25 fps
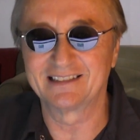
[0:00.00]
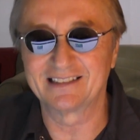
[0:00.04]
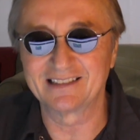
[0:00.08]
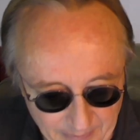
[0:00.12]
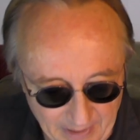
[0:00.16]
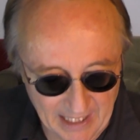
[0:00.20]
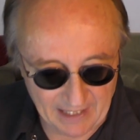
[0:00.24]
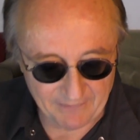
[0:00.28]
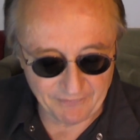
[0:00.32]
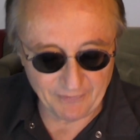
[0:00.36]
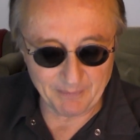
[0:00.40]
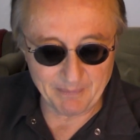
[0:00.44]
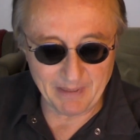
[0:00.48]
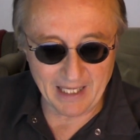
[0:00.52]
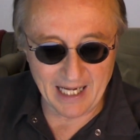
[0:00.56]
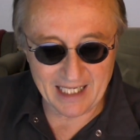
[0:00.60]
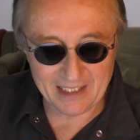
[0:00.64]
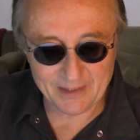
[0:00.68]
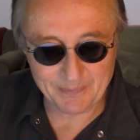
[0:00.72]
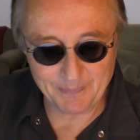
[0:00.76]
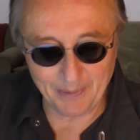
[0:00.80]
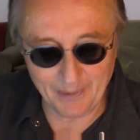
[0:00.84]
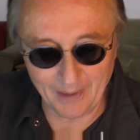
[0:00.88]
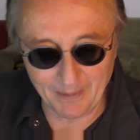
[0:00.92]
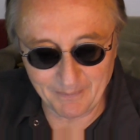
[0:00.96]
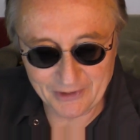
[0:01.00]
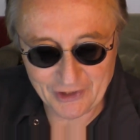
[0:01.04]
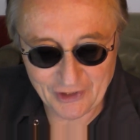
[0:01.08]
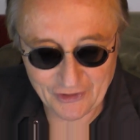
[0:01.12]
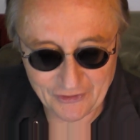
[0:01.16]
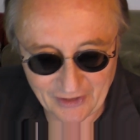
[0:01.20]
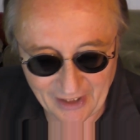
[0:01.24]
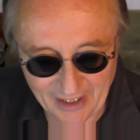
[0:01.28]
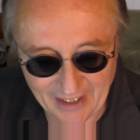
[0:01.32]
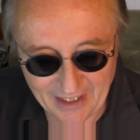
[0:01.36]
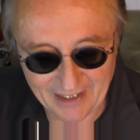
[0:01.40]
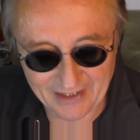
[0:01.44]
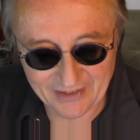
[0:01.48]
Box Box Pump
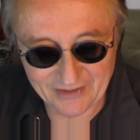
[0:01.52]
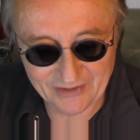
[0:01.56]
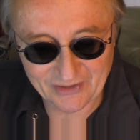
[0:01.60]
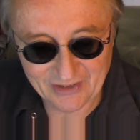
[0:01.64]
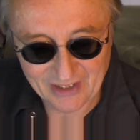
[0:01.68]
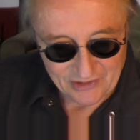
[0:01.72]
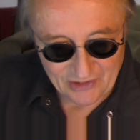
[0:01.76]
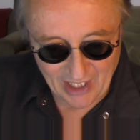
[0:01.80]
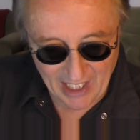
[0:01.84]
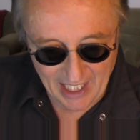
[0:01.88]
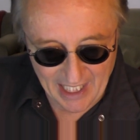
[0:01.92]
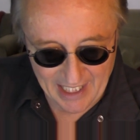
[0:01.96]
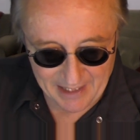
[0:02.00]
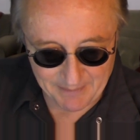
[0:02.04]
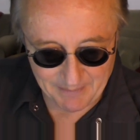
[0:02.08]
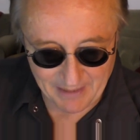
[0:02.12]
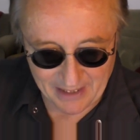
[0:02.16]
says, Scotty,